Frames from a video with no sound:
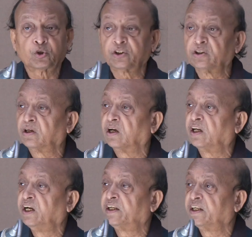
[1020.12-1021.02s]

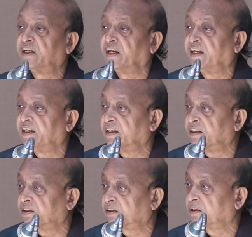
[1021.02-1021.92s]
ocean-related
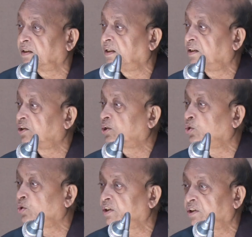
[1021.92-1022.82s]
areas, it is
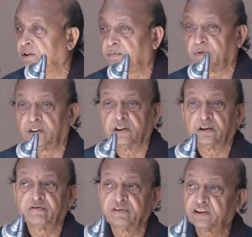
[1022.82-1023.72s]
tourism, it
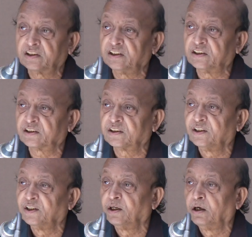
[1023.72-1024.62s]
is
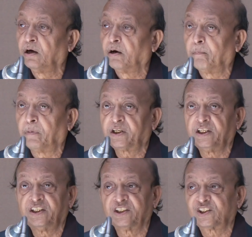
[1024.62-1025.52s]
fisheries, but
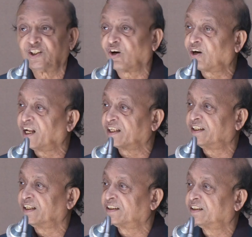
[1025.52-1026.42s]
it is not like
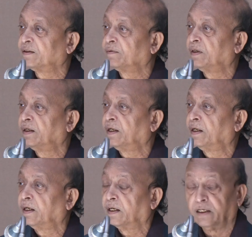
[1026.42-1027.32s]
that.
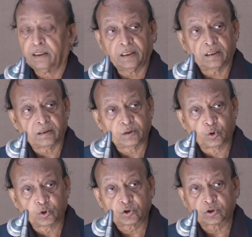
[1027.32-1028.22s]

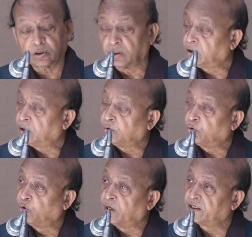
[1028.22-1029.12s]
Those
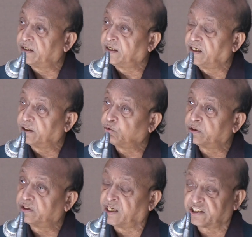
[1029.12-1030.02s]
who are dealing
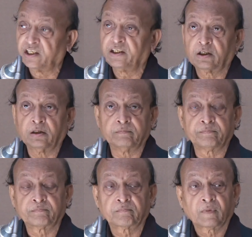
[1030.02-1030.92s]
with national
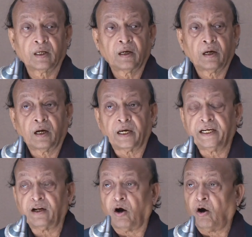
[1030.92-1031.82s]
income,
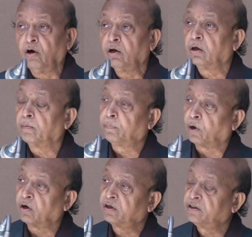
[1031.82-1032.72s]
in all
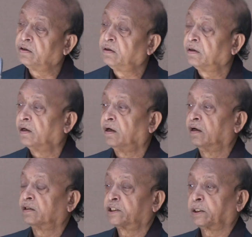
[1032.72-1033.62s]
broad
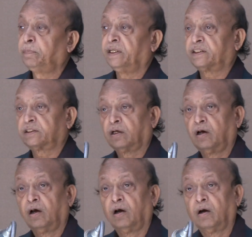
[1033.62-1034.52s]
segments,